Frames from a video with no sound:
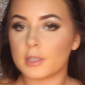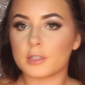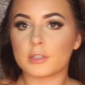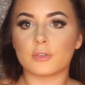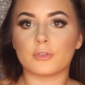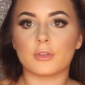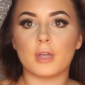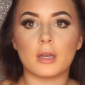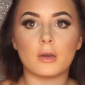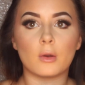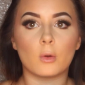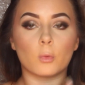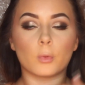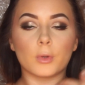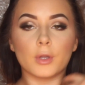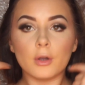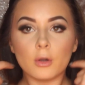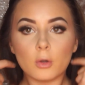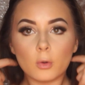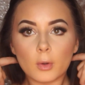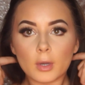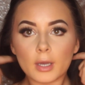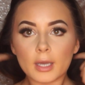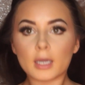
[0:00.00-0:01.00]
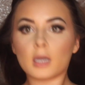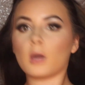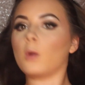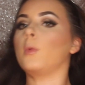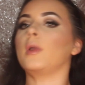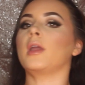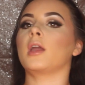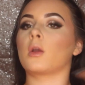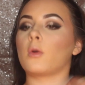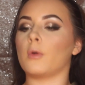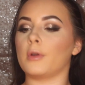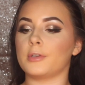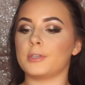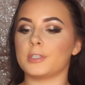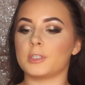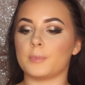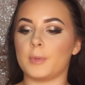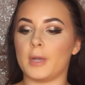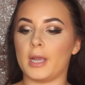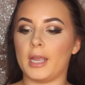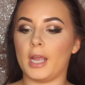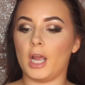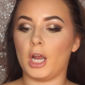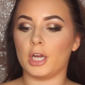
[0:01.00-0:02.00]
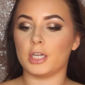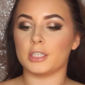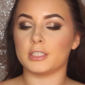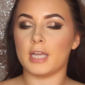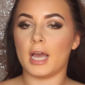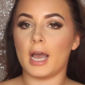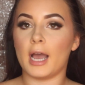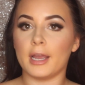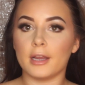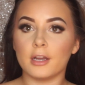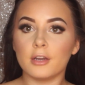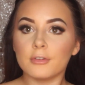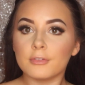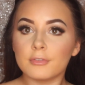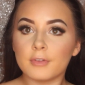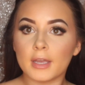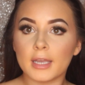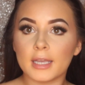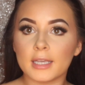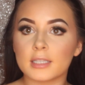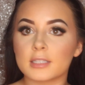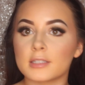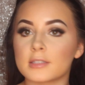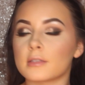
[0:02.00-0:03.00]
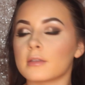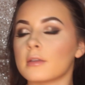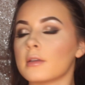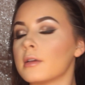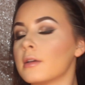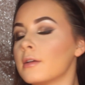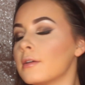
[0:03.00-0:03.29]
So then real quick, we are going to spray our entire face